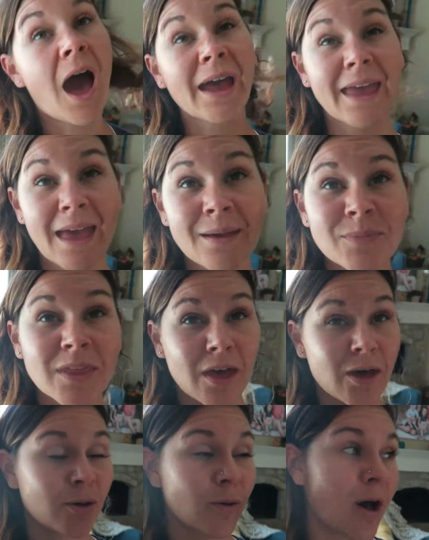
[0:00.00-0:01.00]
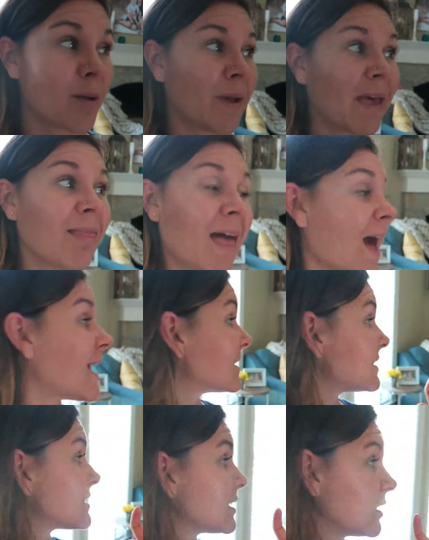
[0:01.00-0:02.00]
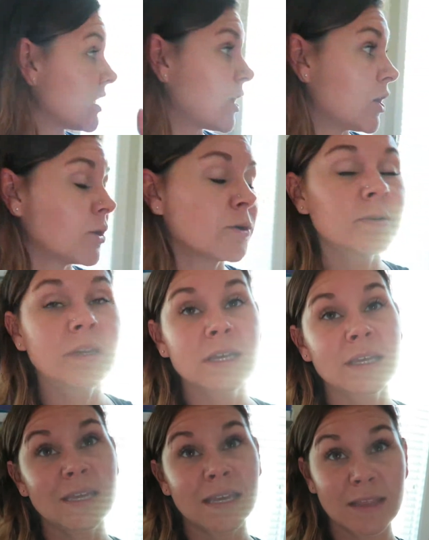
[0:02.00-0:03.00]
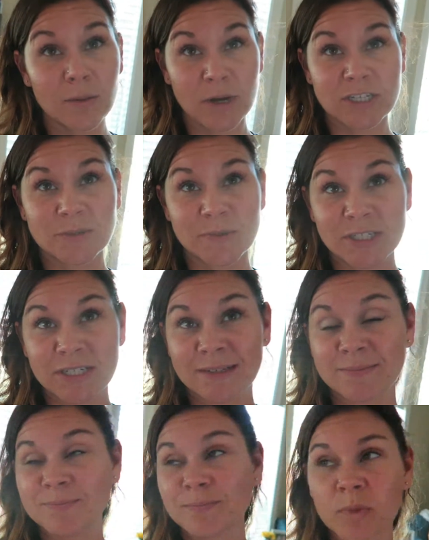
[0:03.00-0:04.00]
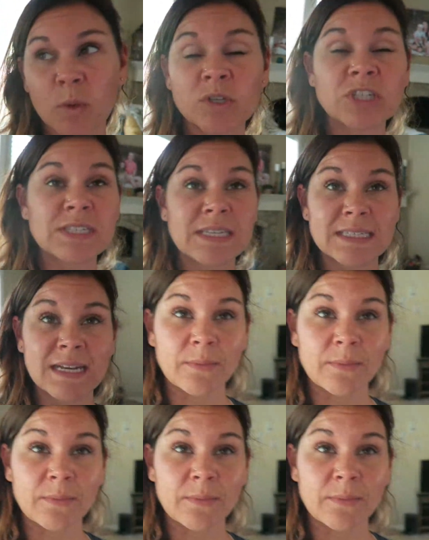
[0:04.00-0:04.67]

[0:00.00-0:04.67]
I am though on my last load in the washing machine, which is his